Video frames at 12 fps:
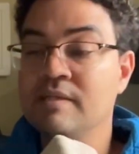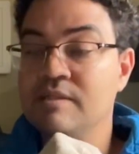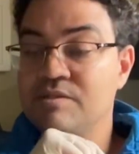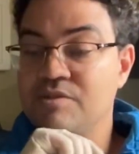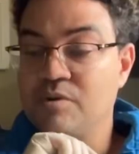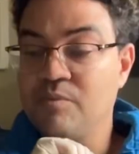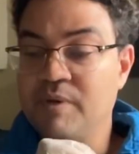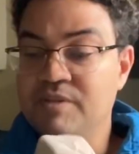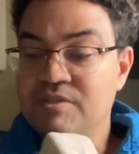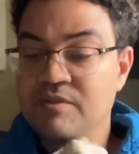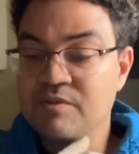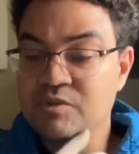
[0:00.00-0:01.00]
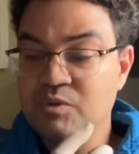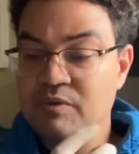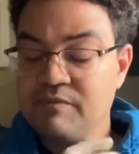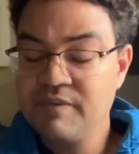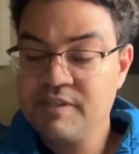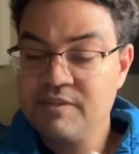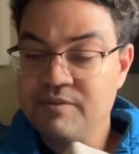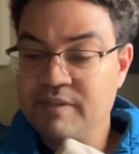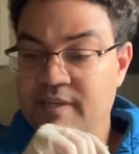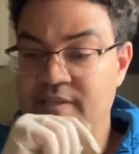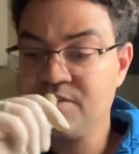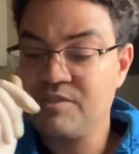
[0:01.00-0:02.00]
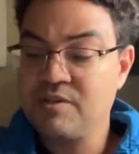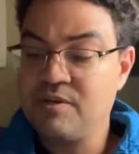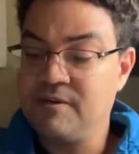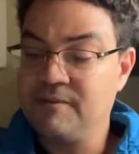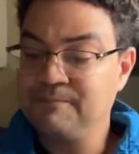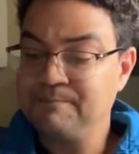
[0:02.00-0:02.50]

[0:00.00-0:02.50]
So based on the short video that I saw,